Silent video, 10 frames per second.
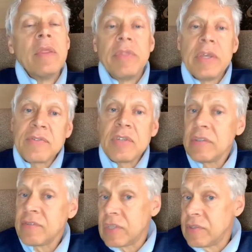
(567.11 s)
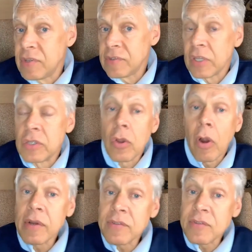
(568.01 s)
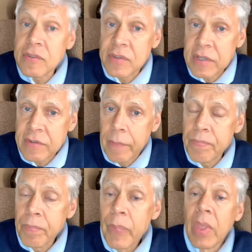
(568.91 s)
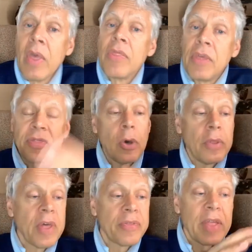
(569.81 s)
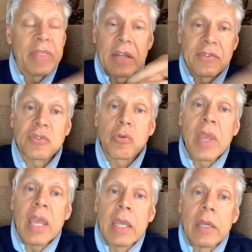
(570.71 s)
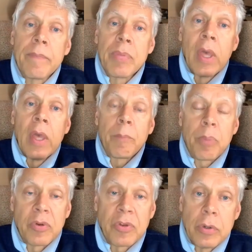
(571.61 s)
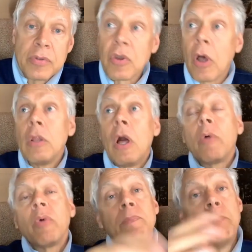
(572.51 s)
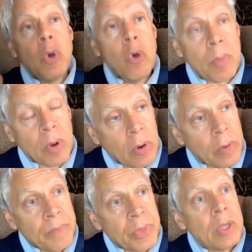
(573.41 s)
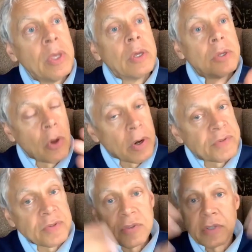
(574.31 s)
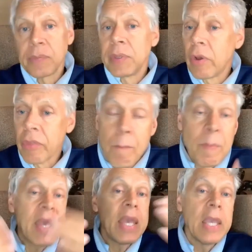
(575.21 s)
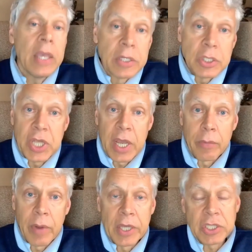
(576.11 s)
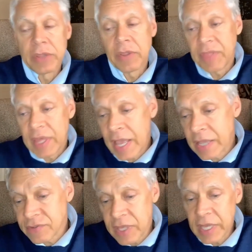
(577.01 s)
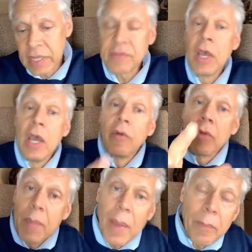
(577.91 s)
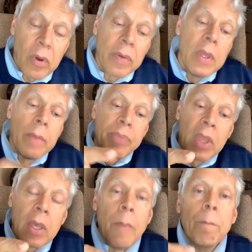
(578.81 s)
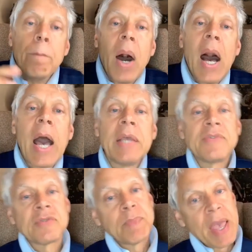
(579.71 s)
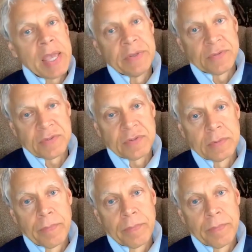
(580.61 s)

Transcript: This is, this is the narcissism that, the, that, that that screen produced, along with boomer narcissism, you know, the me generation that then has kids. Remember, MySpace.